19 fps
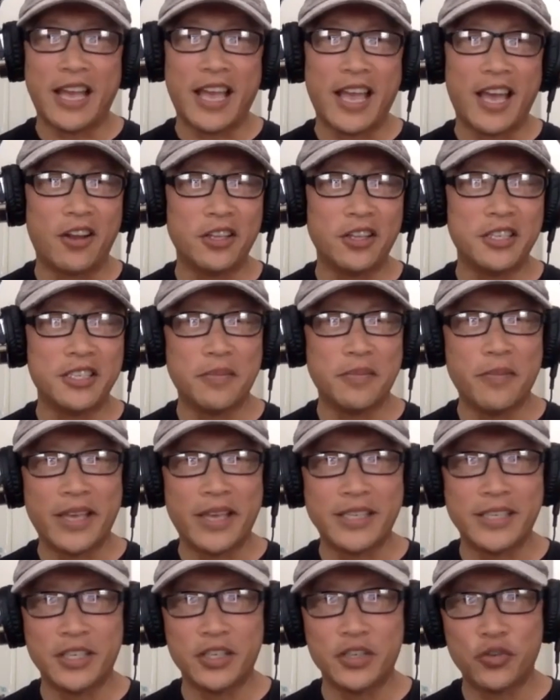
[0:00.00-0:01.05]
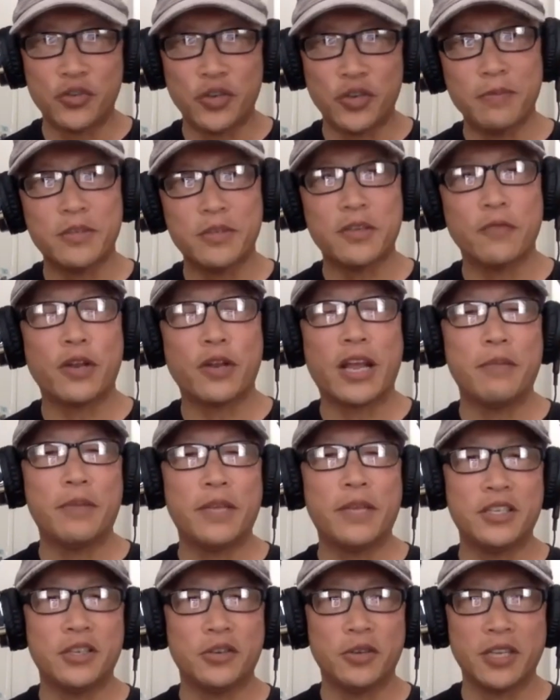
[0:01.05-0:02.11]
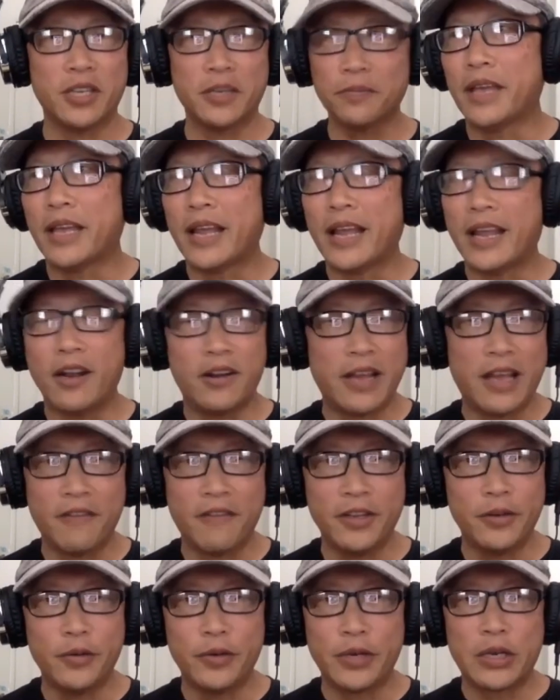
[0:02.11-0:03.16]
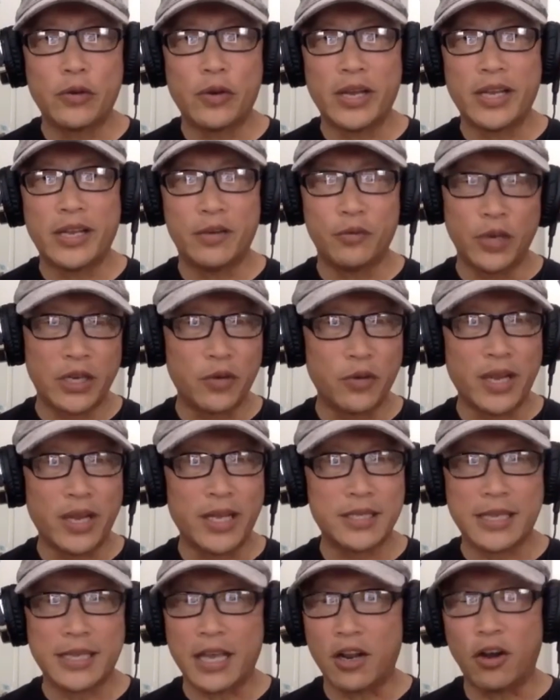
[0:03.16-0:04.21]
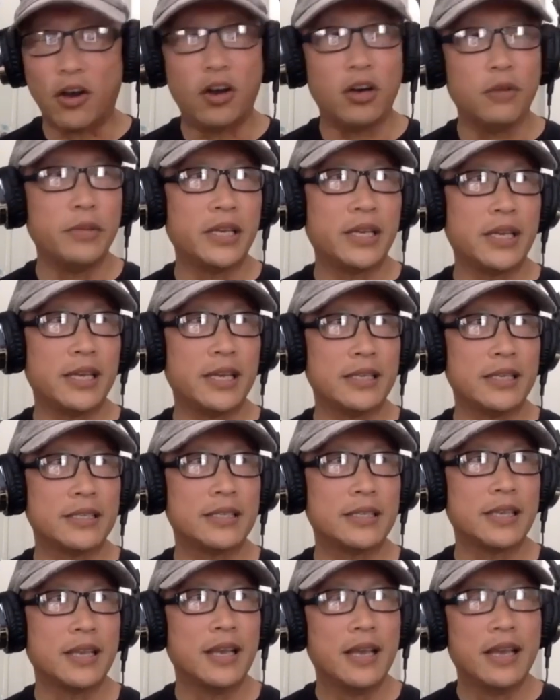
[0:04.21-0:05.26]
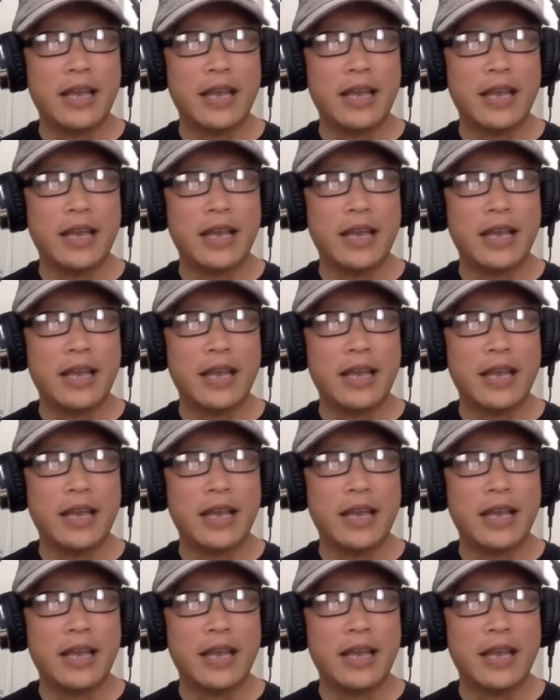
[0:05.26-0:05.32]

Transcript: i had all these amazing dreams of what i'd be doing and i don't have any regret regrets at all because